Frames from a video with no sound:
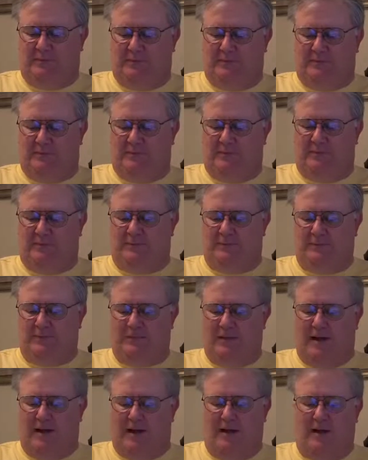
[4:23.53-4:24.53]

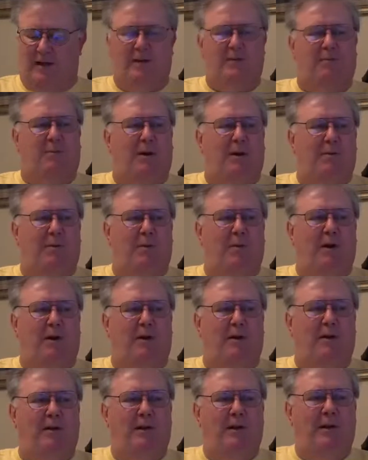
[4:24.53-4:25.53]
I know it's probably
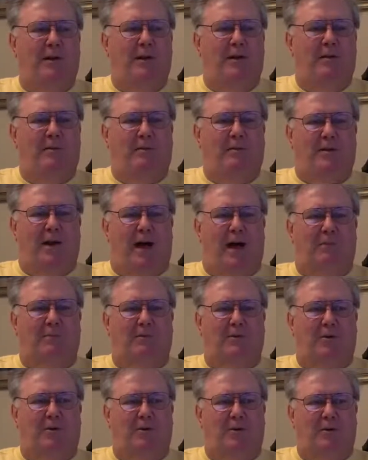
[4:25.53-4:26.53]
wasn't tops
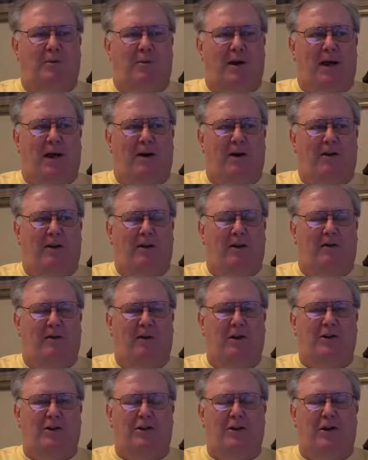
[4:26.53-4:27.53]
on your priority.
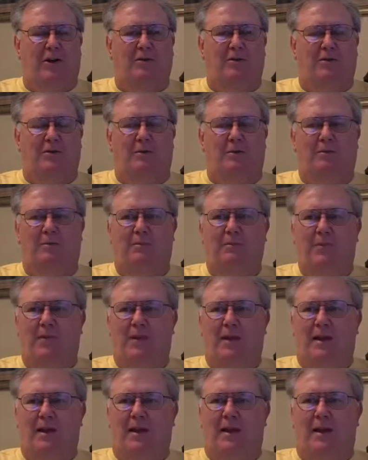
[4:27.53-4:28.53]
Chris showed some
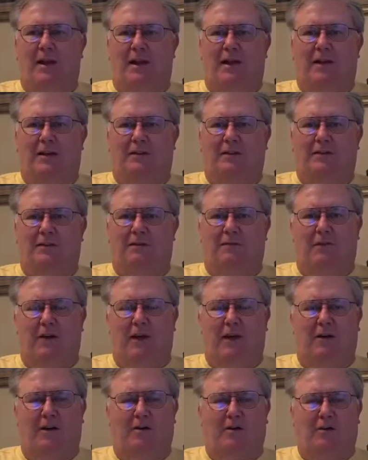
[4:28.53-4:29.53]

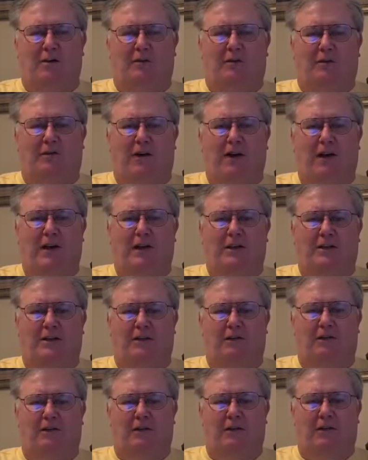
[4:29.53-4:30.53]
vehicles of a friend
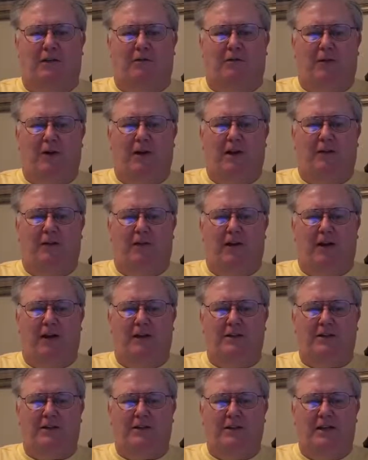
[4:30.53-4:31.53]
of
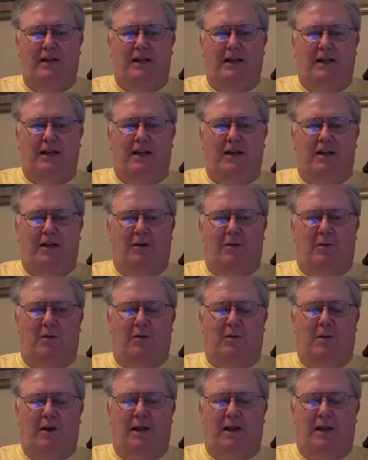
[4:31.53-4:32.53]
his that were
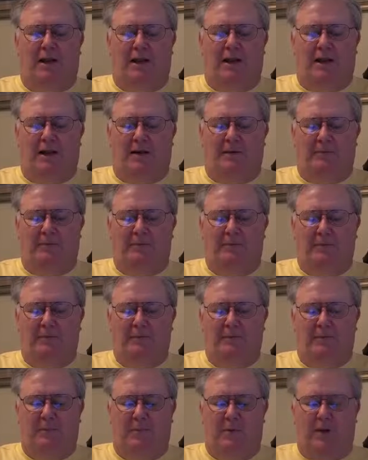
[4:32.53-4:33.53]
really
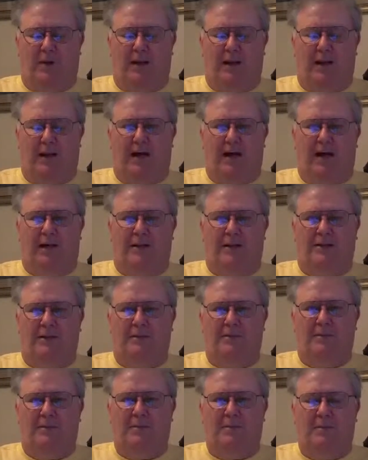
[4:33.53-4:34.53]
nice,
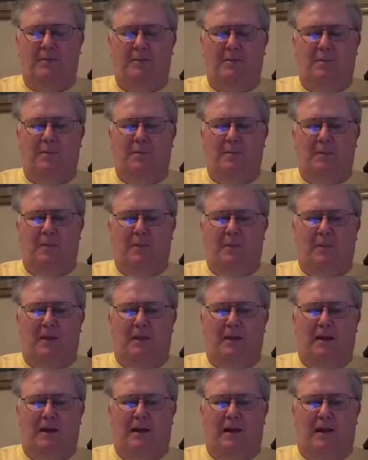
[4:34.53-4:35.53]

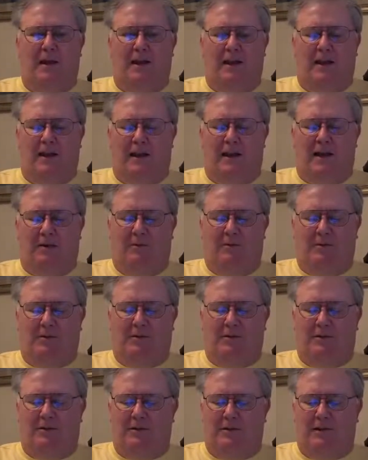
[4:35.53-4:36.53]
and I
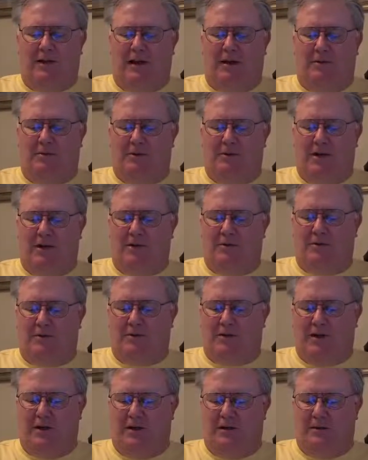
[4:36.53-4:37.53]
was
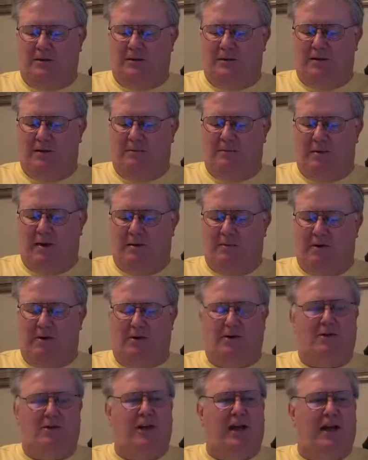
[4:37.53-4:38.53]
interested in maybe just
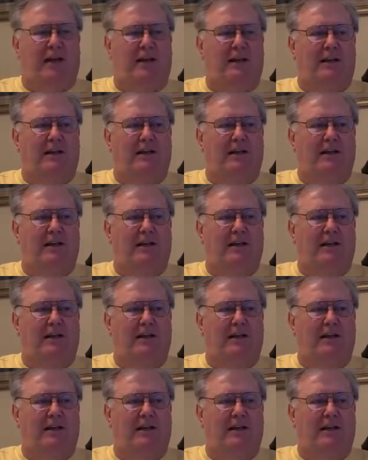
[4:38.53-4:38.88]
checking.